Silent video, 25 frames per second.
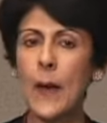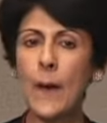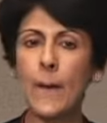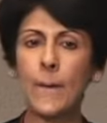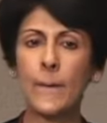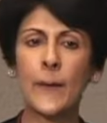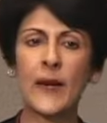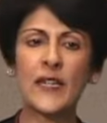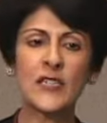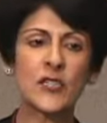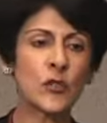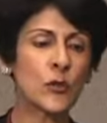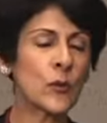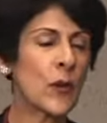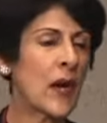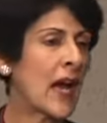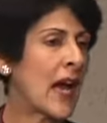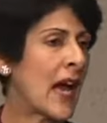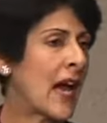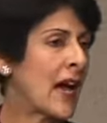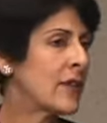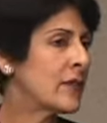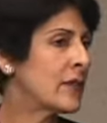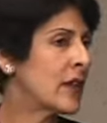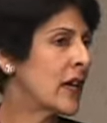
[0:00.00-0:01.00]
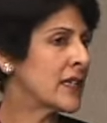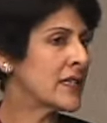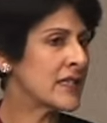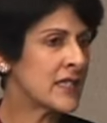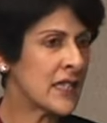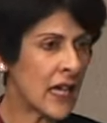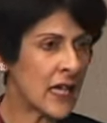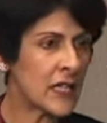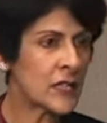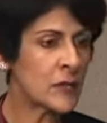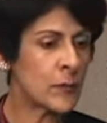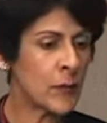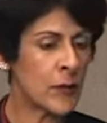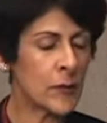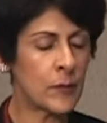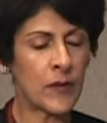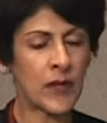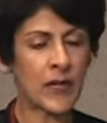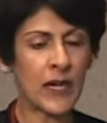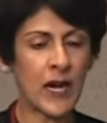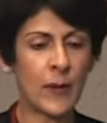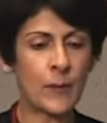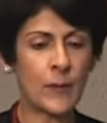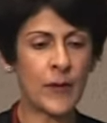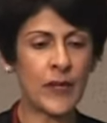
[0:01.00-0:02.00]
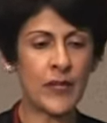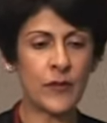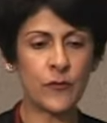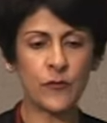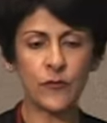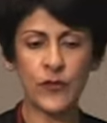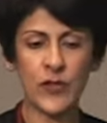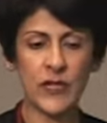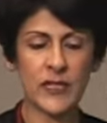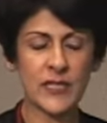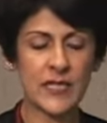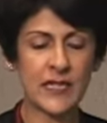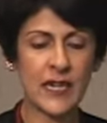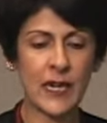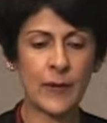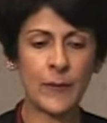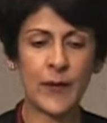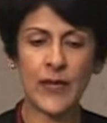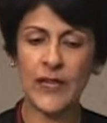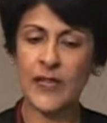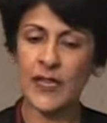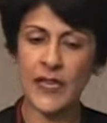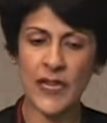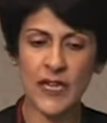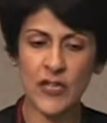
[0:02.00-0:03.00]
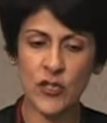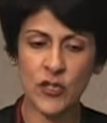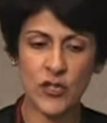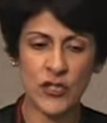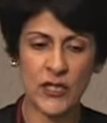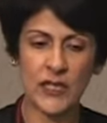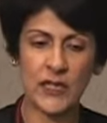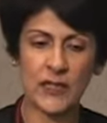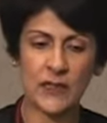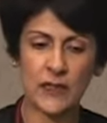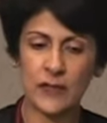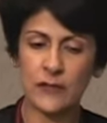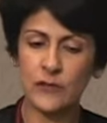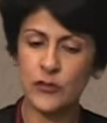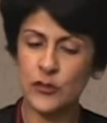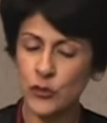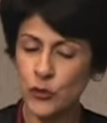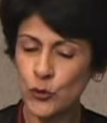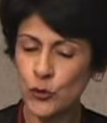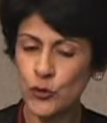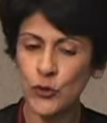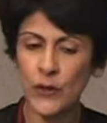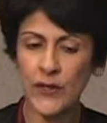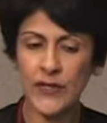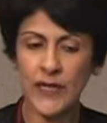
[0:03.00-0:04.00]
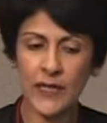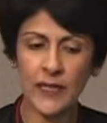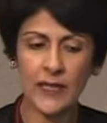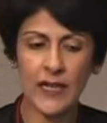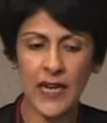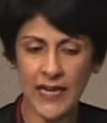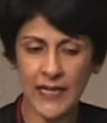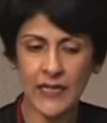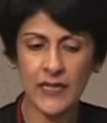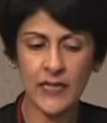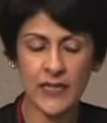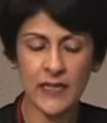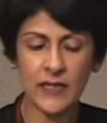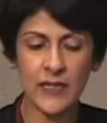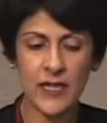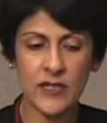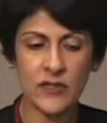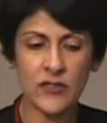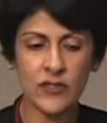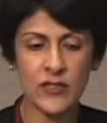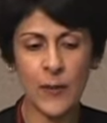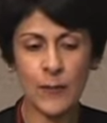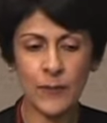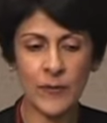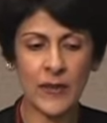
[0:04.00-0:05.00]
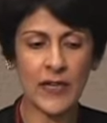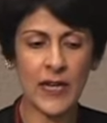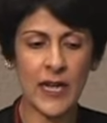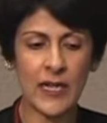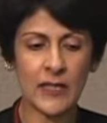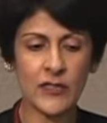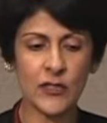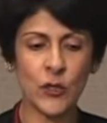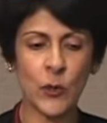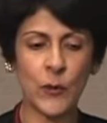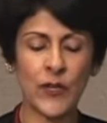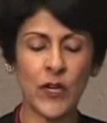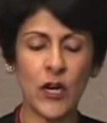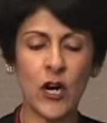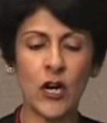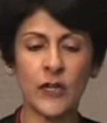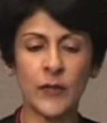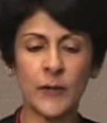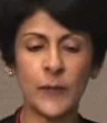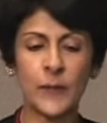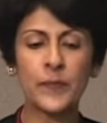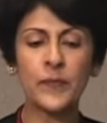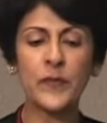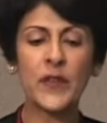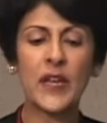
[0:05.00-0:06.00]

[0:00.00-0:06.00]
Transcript: but to have adult people come in first time ADHD, usually unlikely. There's something else going on.